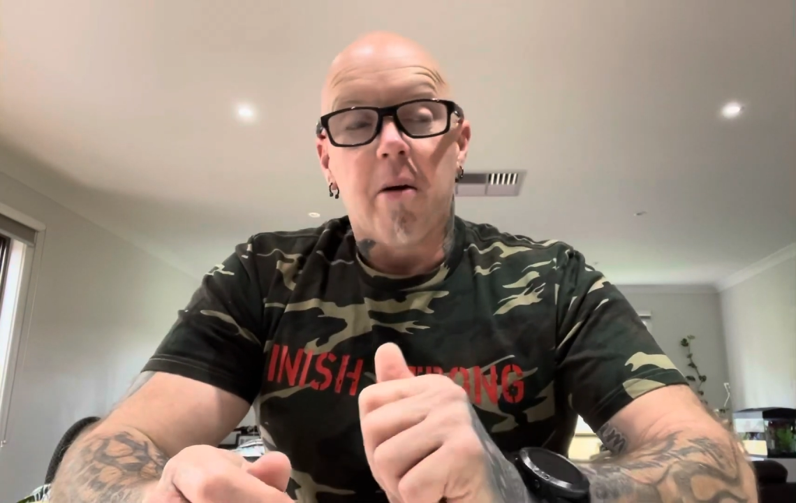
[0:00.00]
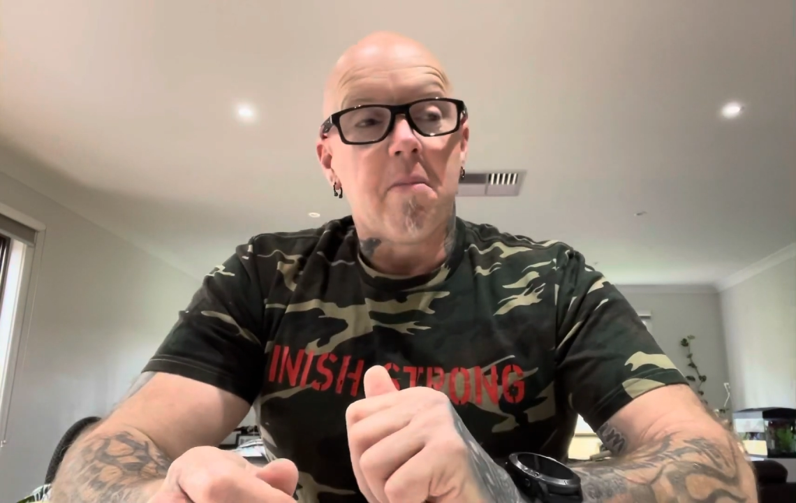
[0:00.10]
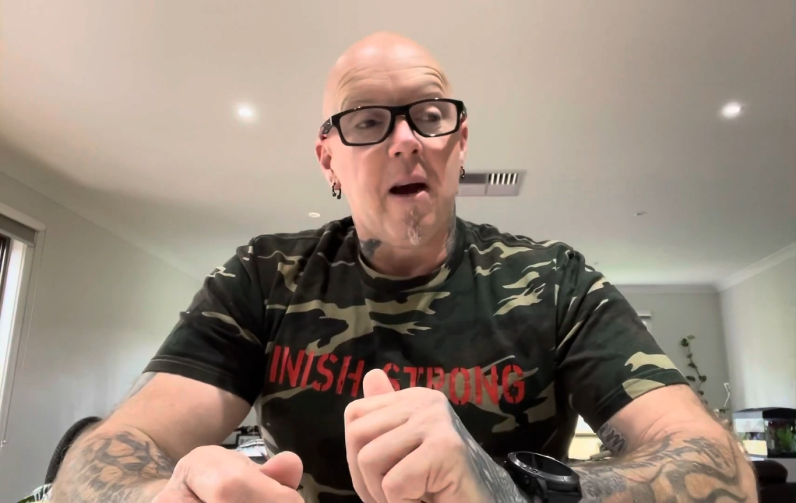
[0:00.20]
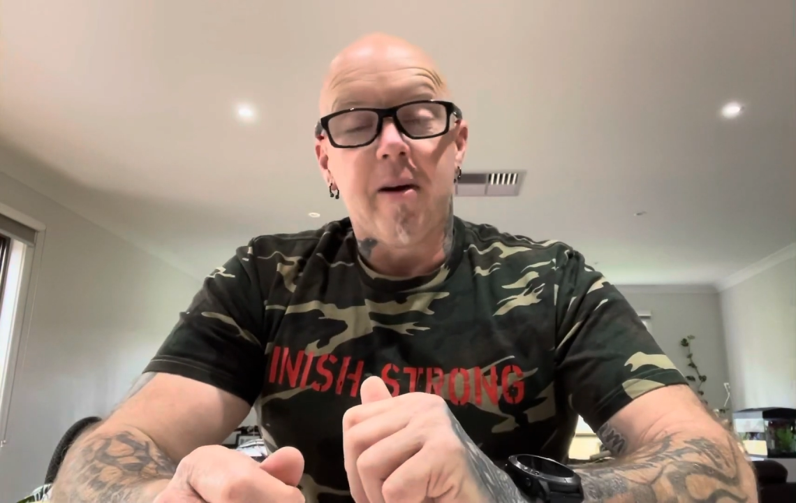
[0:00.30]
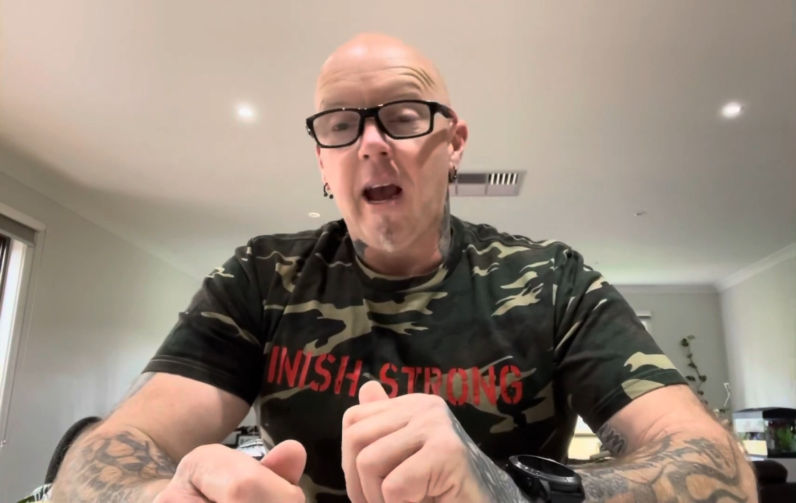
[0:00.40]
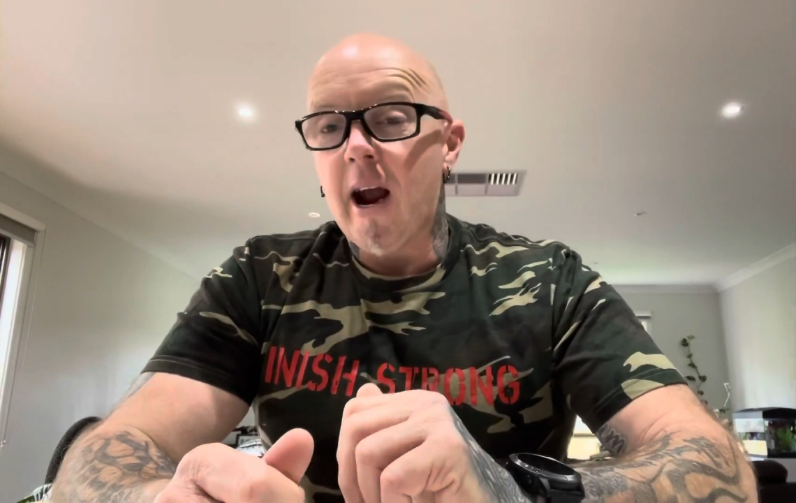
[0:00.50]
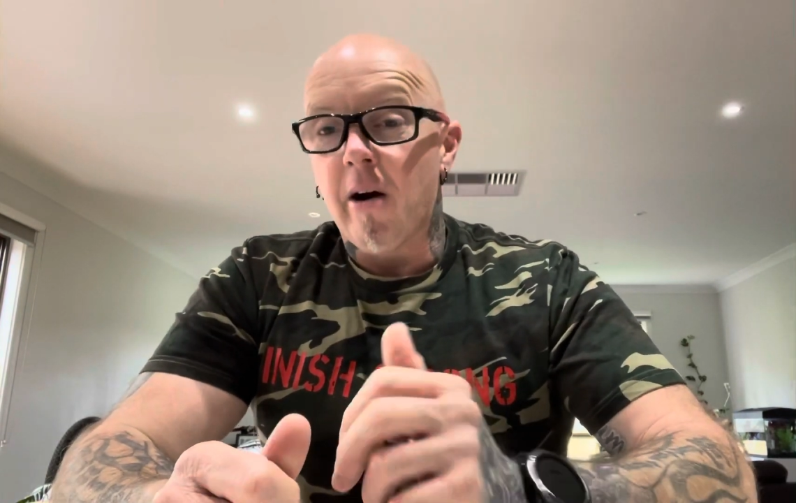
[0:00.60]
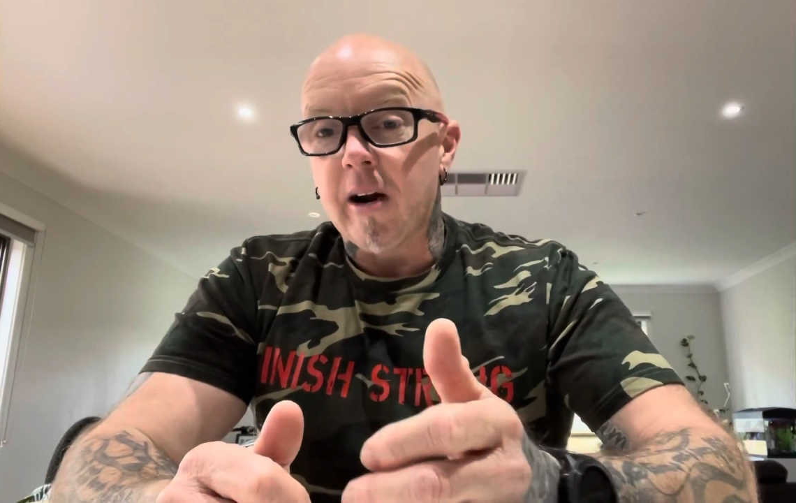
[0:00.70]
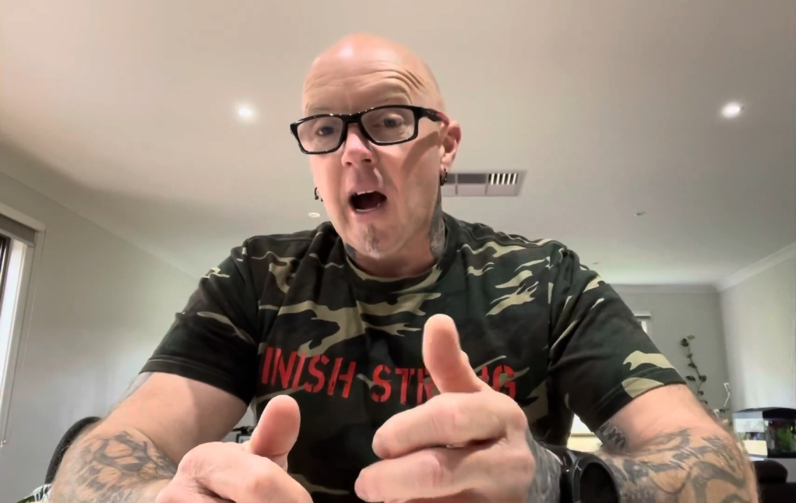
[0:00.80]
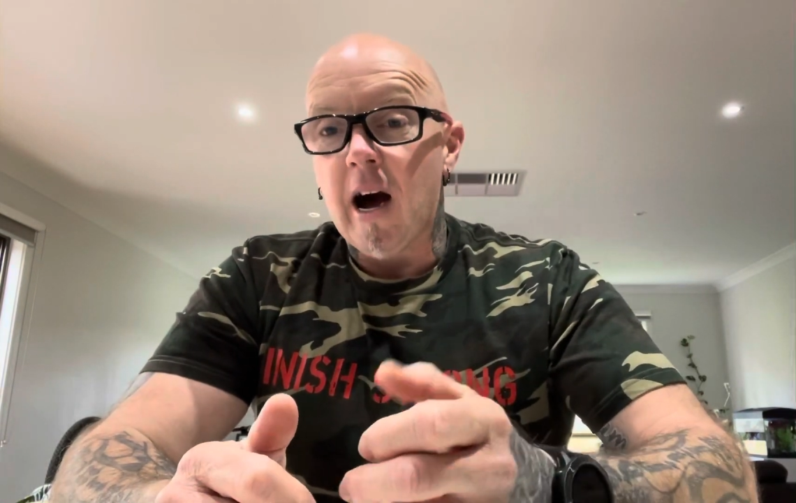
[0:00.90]
maybe hour
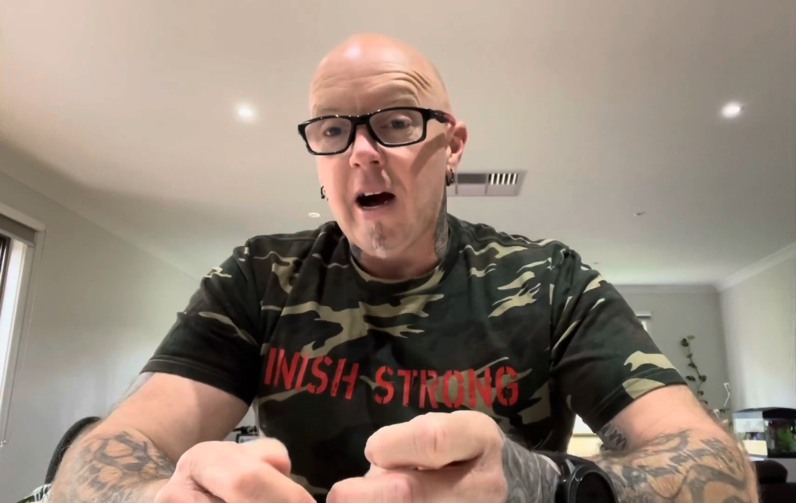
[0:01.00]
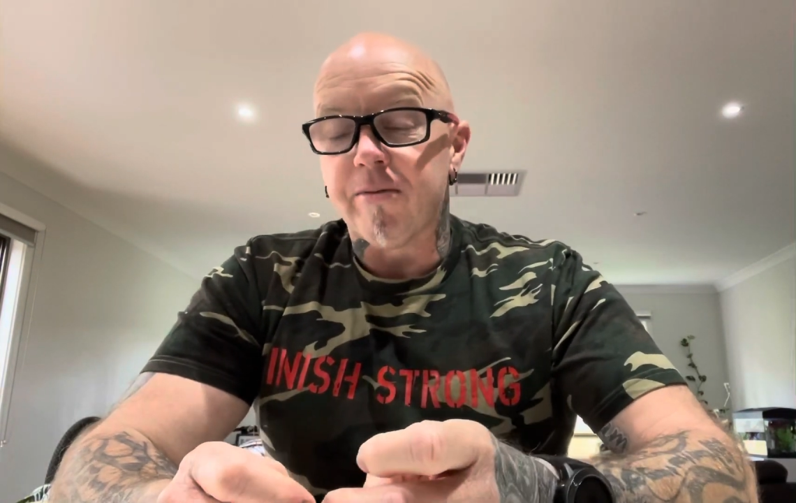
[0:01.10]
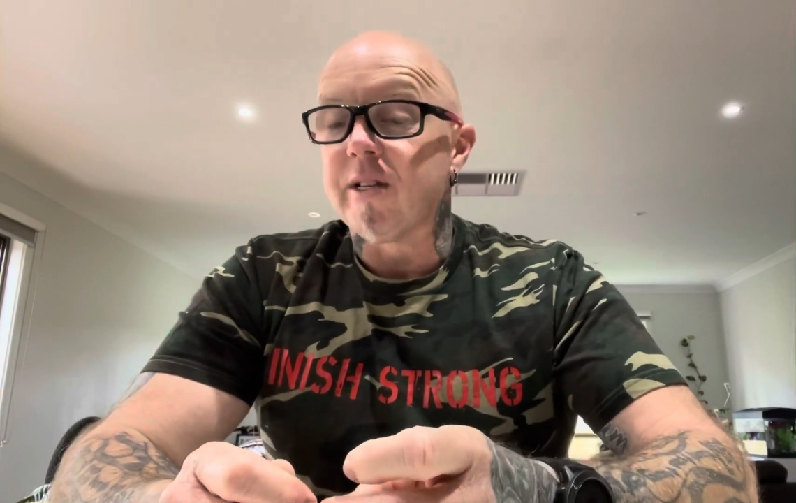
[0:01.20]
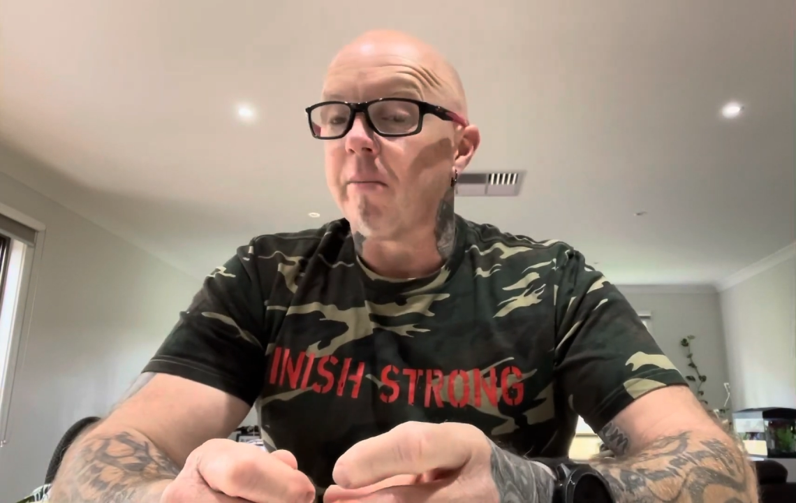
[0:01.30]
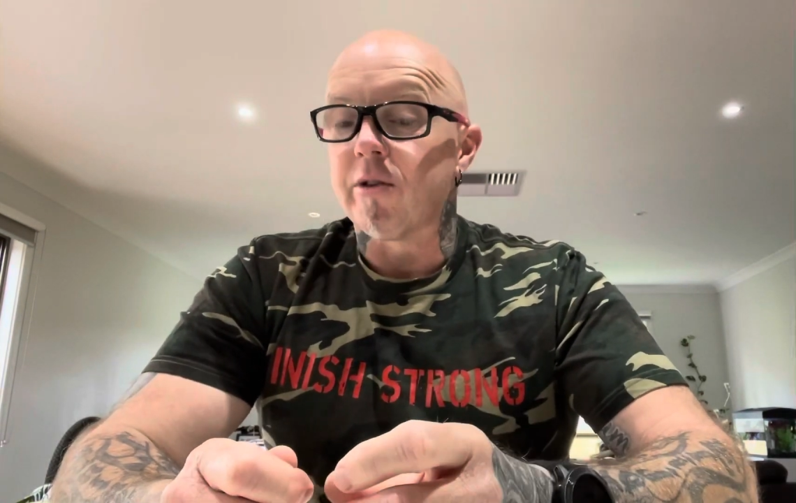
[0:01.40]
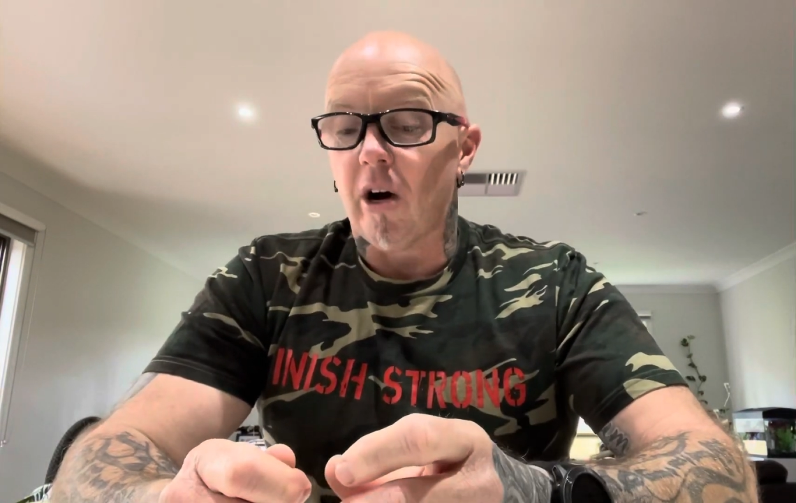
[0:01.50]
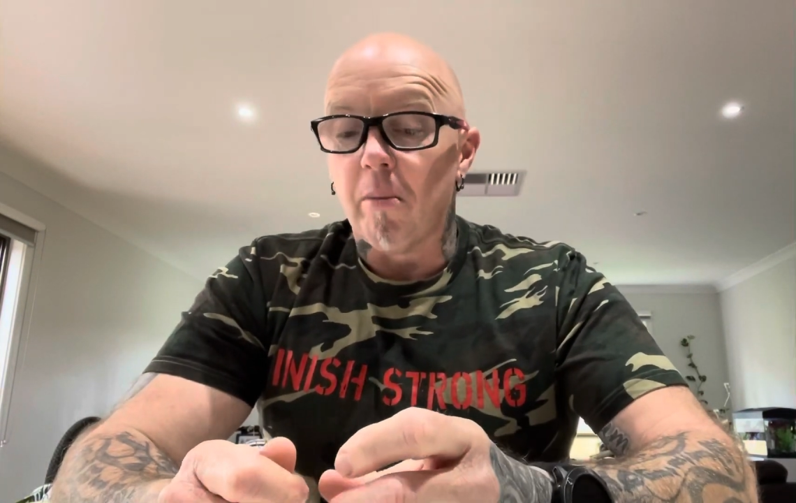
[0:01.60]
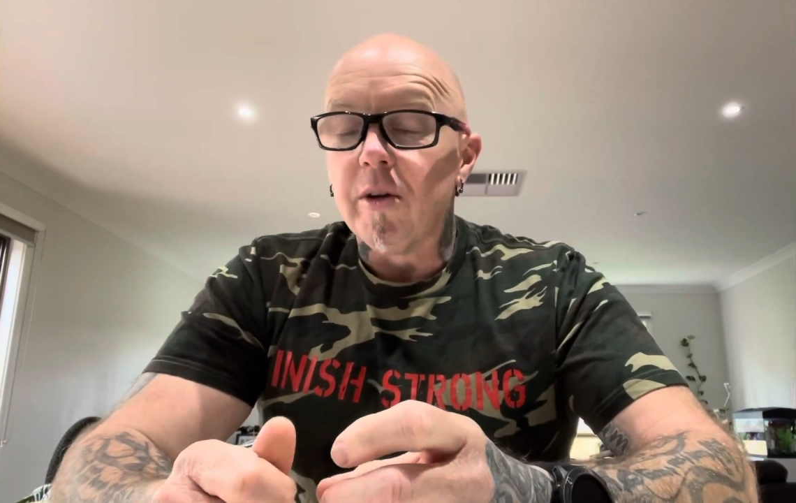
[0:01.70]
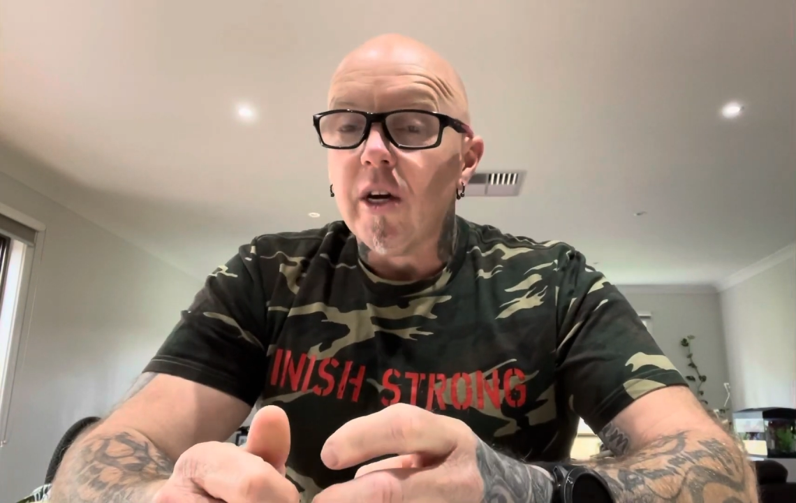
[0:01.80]
and a half sometime,